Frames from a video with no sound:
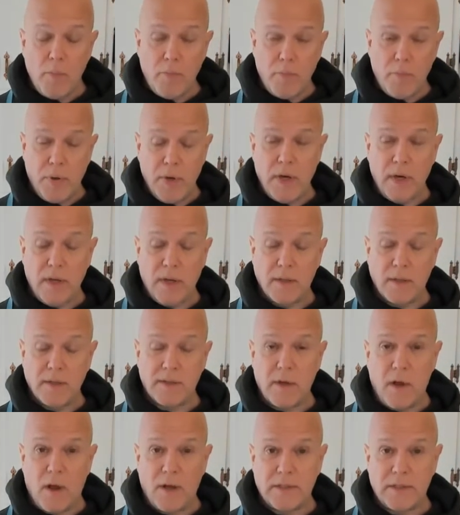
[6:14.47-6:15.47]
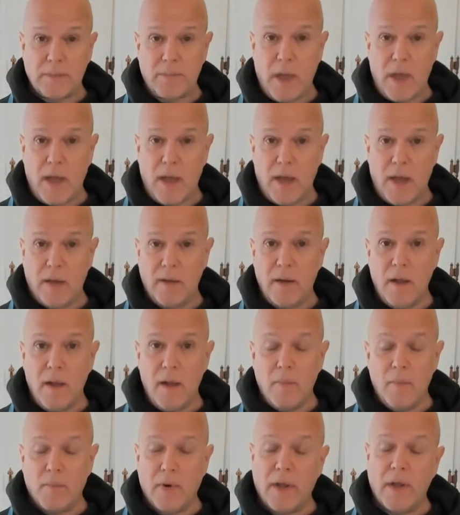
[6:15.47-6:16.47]
put it in a saucepan,
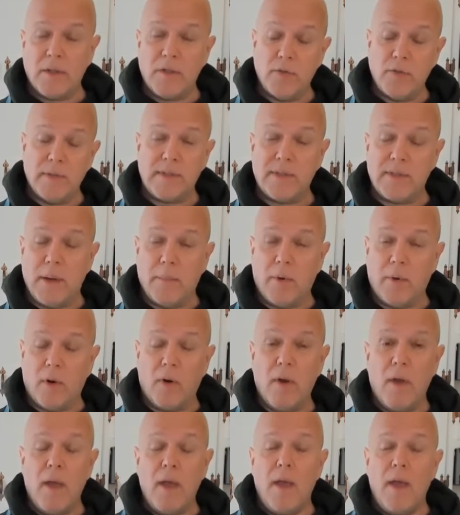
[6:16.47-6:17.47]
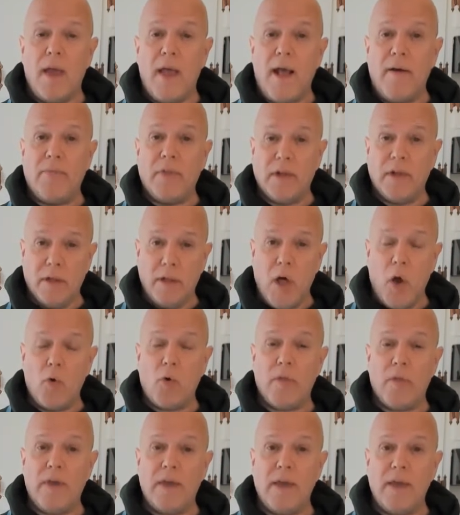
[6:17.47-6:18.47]
bring it to a simmer, and then
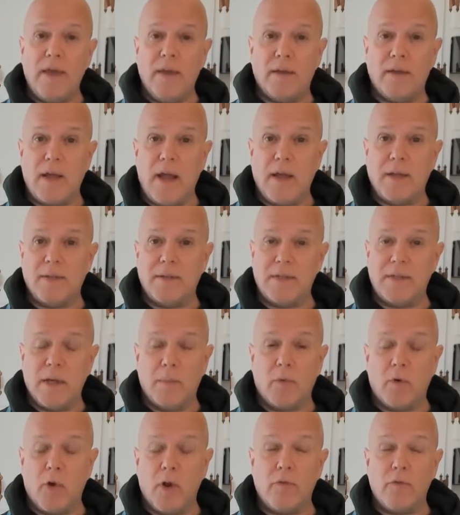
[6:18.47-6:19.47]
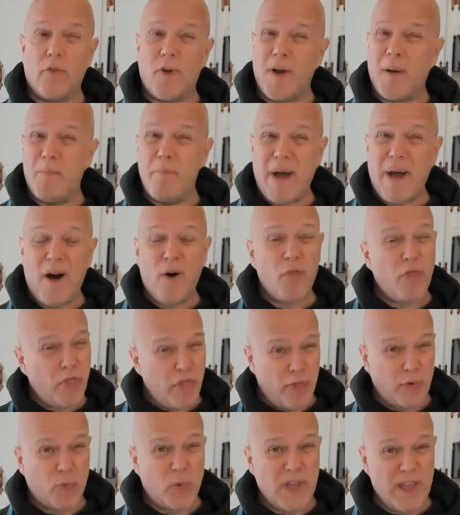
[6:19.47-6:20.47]
lower the heat and simmer it for
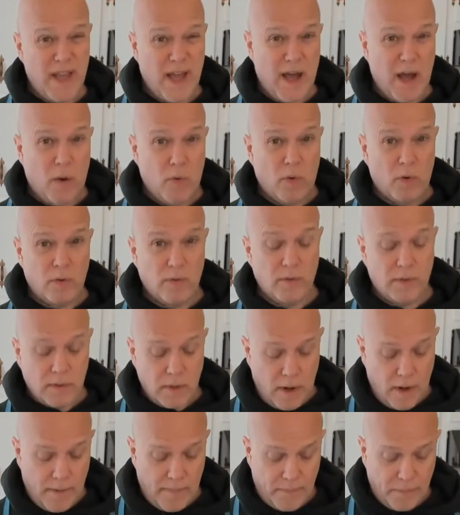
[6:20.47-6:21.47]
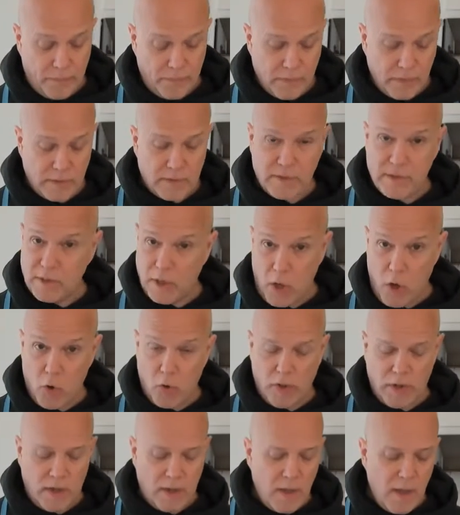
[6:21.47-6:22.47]
about 3 hours,
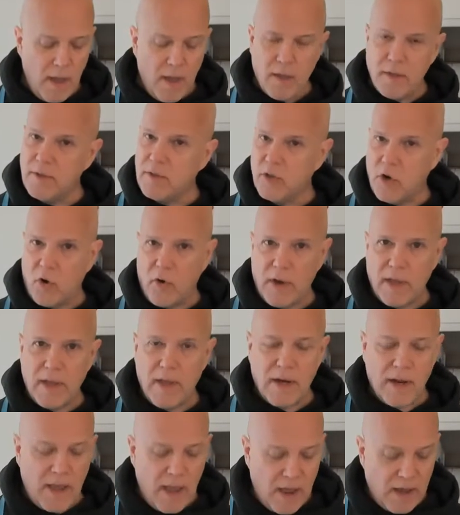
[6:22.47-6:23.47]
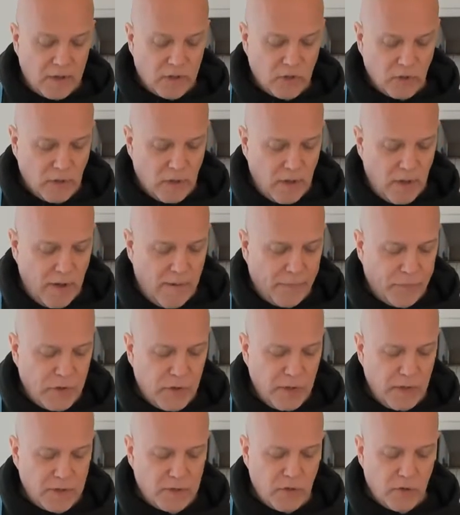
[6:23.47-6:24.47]
slowly, stirring it occasionally
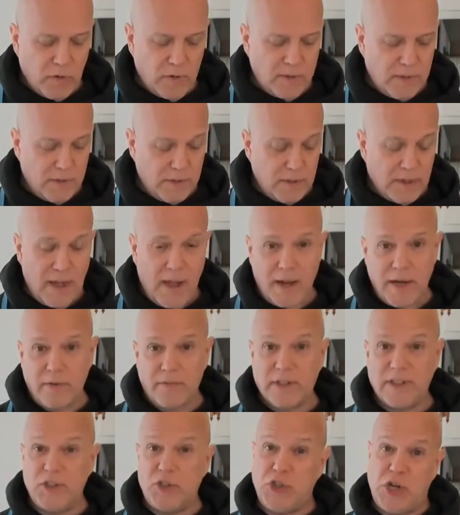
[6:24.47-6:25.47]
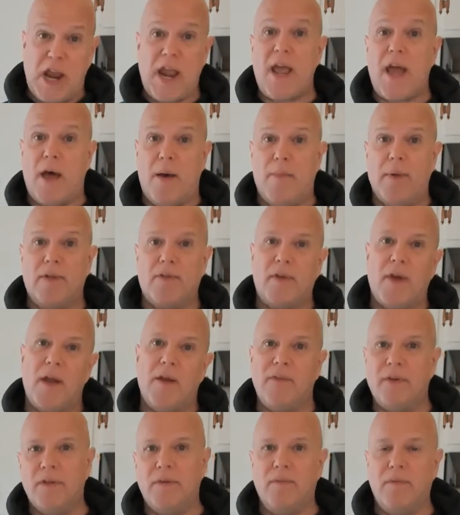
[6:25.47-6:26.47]
until it turns into kind of a jam. It's kind
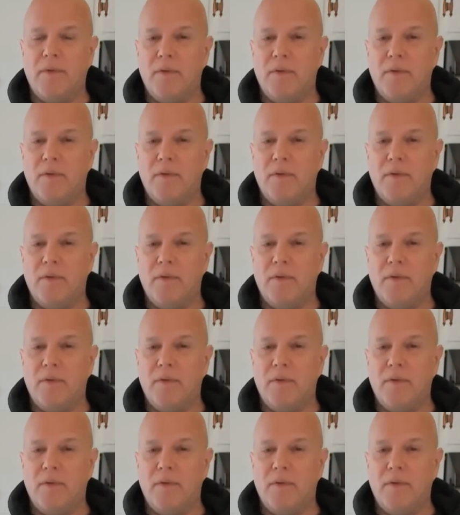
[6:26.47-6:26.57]
of a